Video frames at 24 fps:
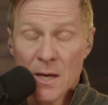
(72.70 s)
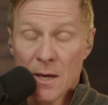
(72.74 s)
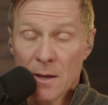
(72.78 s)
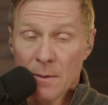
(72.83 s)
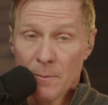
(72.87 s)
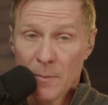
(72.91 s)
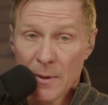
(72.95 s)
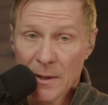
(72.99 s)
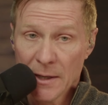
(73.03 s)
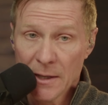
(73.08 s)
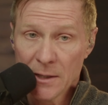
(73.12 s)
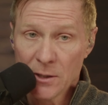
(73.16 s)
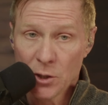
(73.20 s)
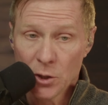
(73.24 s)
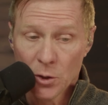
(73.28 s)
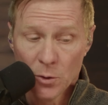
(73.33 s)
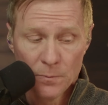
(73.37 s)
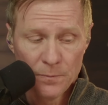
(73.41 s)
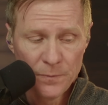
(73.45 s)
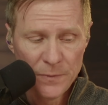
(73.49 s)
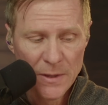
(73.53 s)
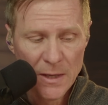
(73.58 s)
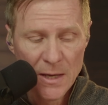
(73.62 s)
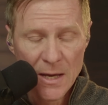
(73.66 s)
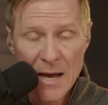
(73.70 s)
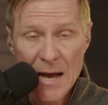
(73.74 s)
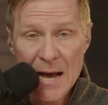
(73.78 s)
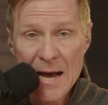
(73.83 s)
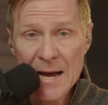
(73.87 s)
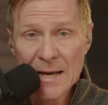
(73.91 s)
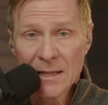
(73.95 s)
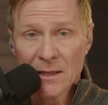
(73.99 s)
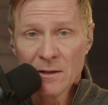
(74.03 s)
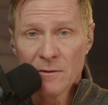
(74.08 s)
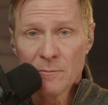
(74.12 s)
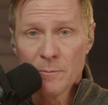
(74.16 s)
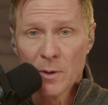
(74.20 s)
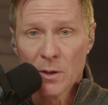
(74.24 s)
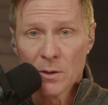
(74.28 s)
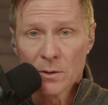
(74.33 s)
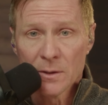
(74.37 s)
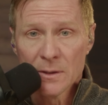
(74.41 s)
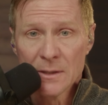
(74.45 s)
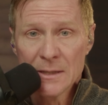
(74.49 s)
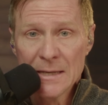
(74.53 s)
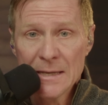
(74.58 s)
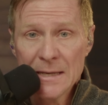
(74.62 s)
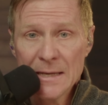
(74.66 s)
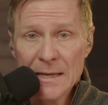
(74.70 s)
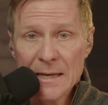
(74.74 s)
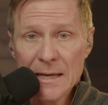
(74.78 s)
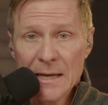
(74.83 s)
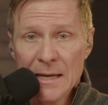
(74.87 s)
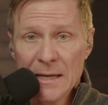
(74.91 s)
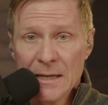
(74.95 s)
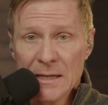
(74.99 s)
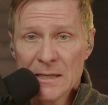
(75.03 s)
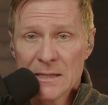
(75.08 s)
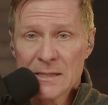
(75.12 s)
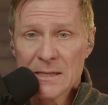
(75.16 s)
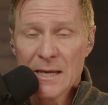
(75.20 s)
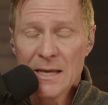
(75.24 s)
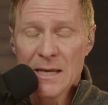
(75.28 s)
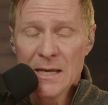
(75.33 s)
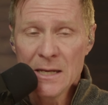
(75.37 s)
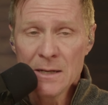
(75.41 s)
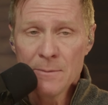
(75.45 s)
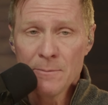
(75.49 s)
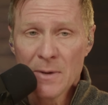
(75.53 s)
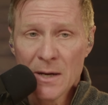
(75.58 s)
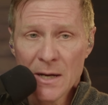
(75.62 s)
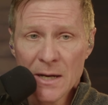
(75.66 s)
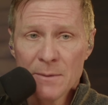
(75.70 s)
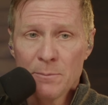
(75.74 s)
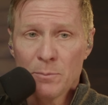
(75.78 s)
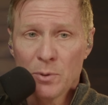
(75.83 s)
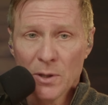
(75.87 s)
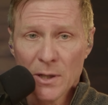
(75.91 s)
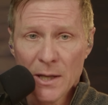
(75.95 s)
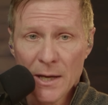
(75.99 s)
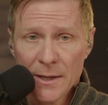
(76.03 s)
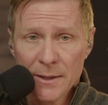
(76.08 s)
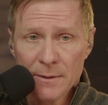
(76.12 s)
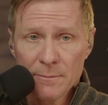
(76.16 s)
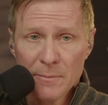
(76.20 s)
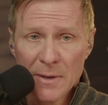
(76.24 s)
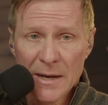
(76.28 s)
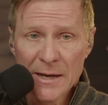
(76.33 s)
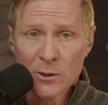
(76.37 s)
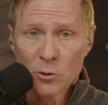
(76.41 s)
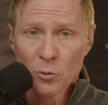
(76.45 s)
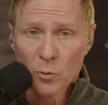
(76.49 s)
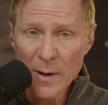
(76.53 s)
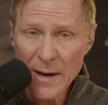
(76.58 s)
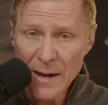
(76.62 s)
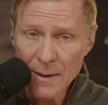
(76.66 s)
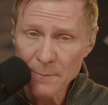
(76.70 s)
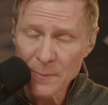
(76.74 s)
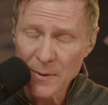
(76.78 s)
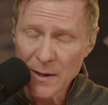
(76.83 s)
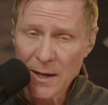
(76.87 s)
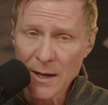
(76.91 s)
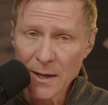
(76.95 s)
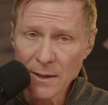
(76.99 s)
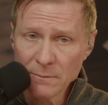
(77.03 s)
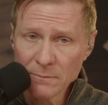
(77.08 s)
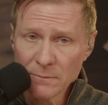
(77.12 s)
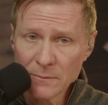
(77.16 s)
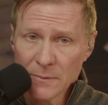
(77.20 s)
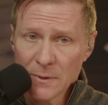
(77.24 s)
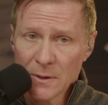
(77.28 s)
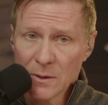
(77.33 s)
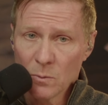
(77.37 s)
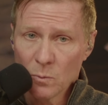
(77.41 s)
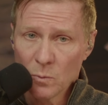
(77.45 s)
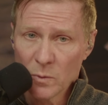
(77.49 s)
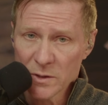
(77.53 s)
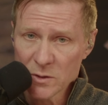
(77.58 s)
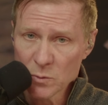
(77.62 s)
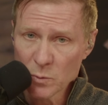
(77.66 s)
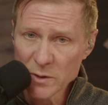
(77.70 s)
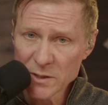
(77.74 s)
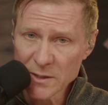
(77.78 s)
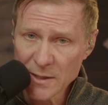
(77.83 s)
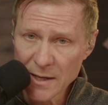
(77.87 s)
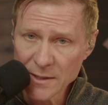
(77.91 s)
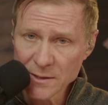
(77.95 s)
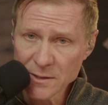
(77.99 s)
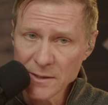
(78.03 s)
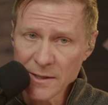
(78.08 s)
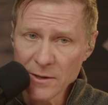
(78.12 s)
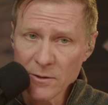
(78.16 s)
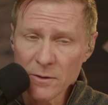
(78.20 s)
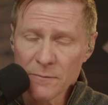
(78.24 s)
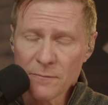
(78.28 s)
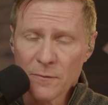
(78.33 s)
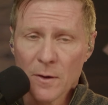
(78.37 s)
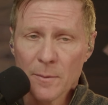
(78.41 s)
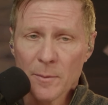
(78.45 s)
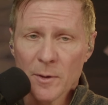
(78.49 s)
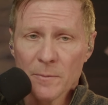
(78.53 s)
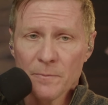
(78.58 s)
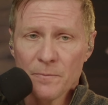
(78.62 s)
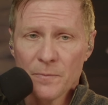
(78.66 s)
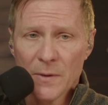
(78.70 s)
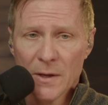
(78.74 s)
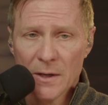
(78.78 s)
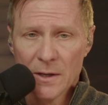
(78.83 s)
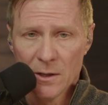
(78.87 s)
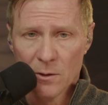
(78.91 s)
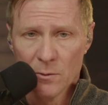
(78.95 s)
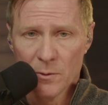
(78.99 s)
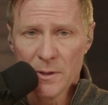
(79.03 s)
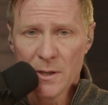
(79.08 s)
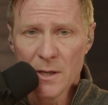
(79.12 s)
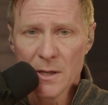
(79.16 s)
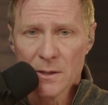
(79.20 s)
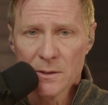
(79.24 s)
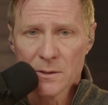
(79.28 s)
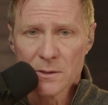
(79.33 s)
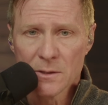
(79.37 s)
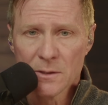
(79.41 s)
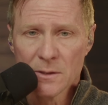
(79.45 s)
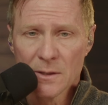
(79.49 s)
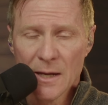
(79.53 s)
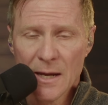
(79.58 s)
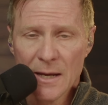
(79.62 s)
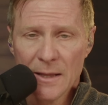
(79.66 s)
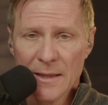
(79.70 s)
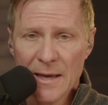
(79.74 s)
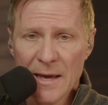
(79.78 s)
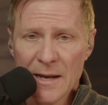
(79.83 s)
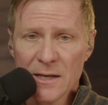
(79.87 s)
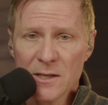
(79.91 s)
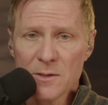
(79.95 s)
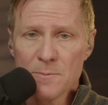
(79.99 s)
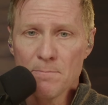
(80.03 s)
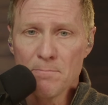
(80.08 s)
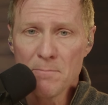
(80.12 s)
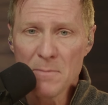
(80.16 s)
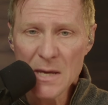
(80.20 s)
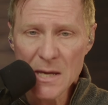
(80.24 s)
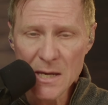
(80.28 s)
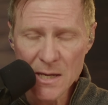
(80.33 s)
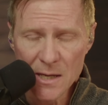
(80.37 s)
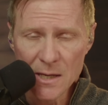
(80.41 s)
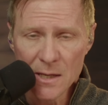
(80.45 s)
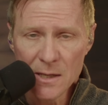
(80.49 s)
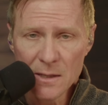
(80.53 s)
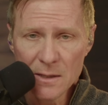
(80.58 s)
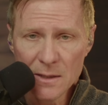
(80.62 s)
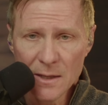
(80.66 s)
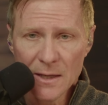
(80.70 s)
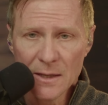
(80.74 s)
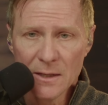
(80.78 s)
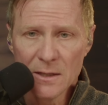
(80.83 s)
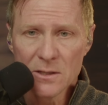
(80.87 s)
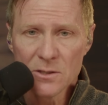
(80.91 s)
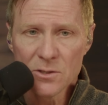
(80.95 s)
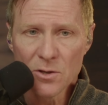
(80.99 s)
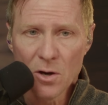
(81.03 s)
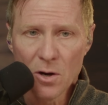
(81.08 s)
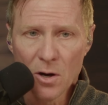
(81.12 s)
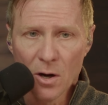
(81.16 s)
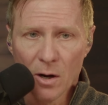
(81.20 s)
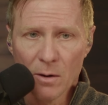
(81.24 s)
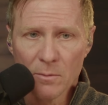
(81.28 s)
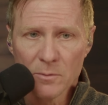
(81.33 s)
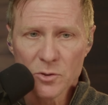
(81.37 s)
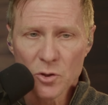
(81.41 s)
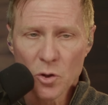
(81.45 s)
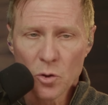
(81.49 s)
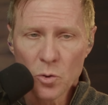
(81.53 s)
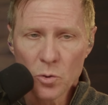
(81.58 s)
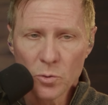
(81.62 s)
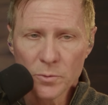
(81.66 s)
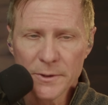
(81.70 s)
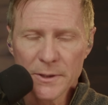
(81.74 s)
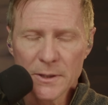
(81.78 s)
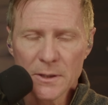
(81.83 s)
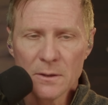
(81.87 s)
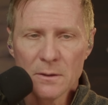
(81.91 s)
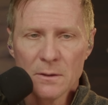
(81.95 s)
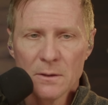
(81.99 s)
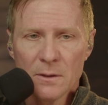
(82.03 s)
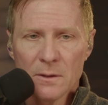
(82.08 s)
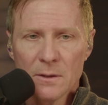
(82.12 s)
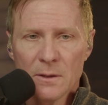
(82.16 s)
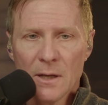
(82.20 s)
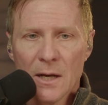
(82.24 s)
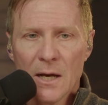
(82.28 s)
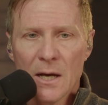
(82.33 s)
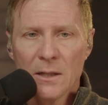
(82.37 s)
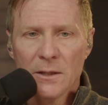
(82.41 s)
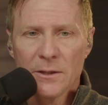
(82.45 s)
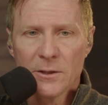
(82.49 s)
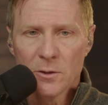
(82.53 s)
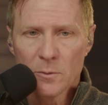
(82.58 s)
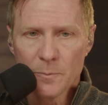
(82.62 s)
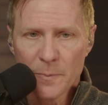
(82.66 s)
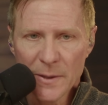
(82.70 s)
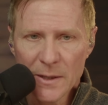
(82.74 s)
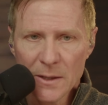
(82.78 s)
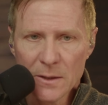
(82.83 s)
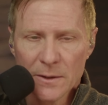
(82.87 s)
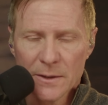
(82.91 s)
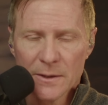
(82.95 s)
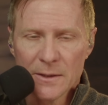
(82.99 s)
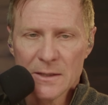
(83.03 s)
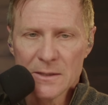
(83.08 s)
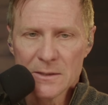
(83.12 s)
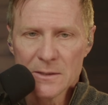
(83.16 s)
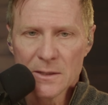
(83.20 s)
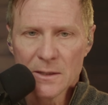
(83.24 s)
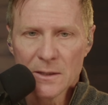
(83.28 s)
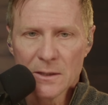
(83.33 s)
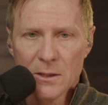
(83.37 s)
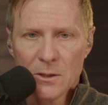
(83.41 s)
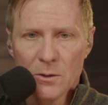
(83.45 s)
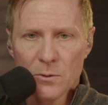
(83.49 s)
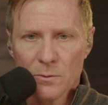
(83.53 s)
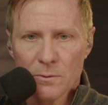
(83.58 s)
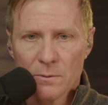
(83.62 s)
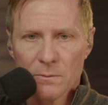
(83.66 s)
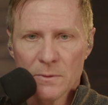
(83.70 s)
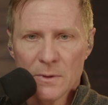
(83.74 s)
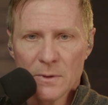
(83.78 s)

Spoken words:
But I do. I love milk. It is in my blood. My grandpa was a Wisconsin dairy farmer, and here he is. And that is me in his arms holding a little piglet. Isn't it cute?